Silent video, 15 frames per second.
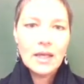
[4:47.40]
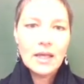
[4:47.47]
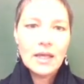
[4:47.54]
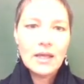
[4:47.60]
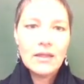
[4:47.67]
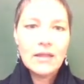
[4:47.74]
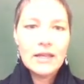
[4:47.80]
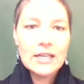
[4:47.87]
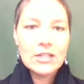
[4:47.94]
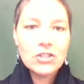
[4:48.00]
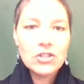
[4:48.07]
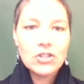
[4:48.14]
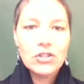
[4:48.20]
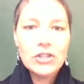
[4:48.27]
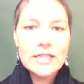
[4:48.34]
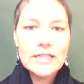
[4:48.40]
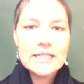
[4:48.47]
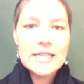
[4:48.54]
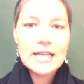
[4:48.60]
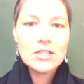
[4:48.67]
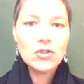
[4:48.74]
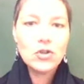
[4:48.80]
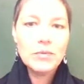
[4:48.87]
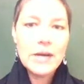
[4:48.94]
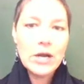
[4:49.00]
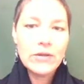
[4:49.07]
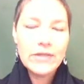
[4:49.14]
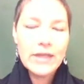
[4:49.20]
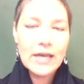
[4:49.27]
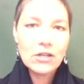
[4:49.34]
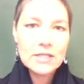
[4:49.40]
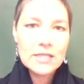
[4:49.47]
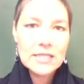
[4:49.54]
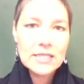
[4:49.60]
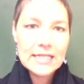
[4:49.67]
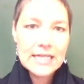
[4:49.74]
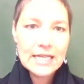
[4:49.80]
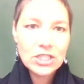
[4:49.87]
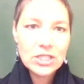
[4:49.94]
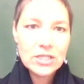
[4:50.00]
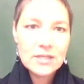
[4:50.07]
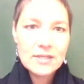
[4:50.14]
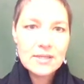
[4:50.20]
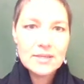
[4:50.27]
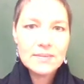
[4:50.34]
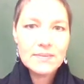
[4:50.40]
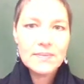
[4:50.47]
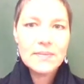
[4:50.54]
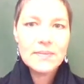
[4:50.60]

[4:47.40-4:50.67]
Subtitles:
In the internal, in-text, or parenthetical citations,